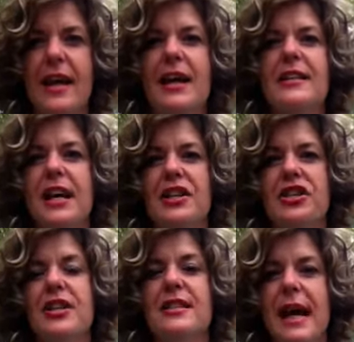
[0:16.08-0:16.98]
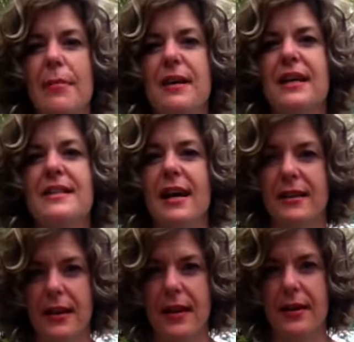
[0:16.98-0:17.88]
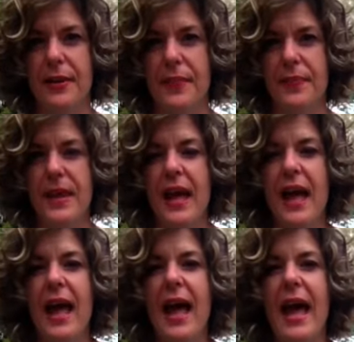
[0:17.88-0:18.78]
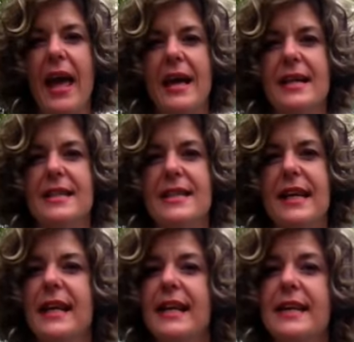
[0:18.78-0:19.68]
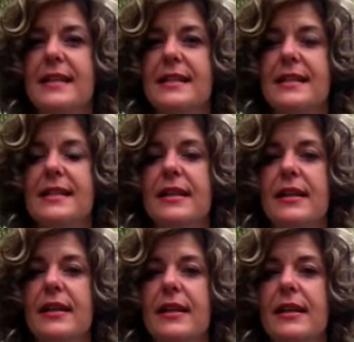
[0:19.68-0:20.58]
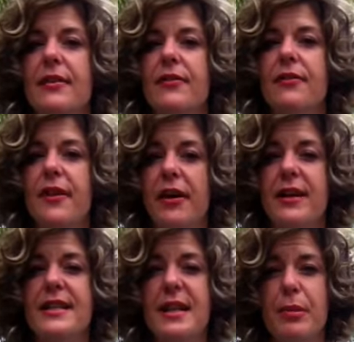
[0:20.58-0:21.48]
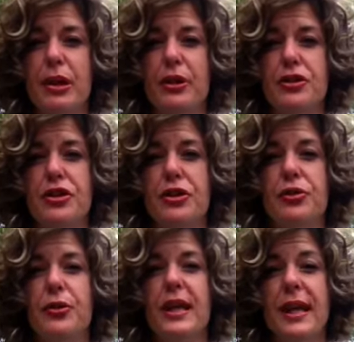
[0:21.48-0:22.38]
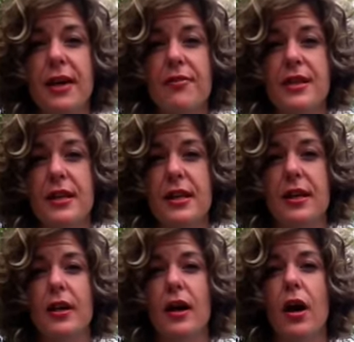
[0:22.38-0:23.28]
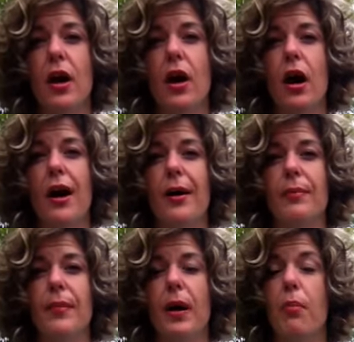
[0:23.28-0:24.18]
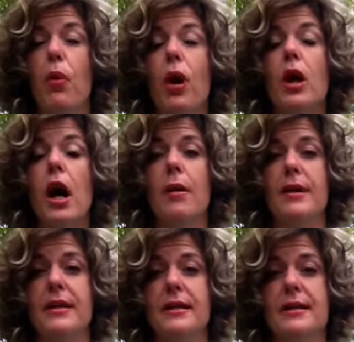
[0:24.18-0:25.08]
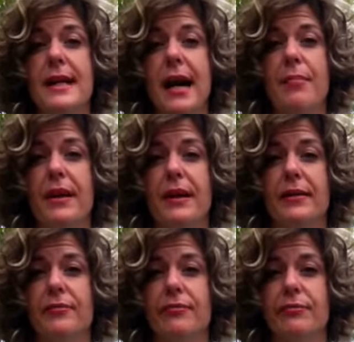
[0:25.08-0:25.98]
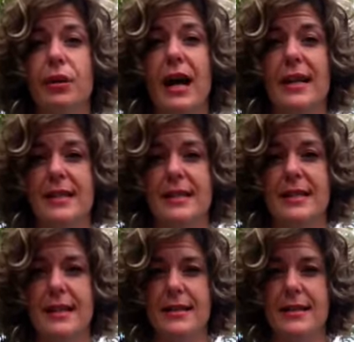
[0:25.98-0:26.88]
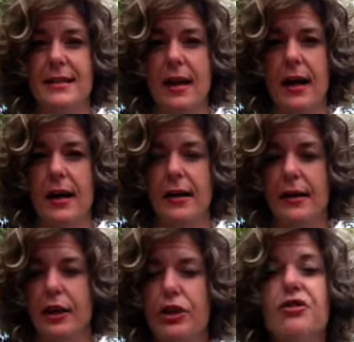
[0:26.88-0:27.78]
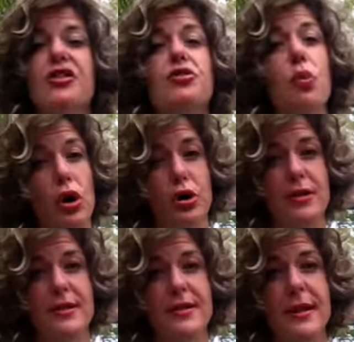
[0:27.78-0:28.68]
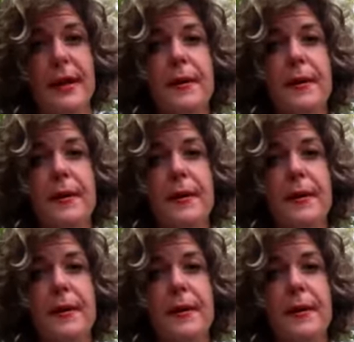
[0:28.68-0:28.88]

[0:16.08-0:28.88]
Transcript: Tension Tapping Technique, and it is very similar to EFT, a more common tapping practice that uses words.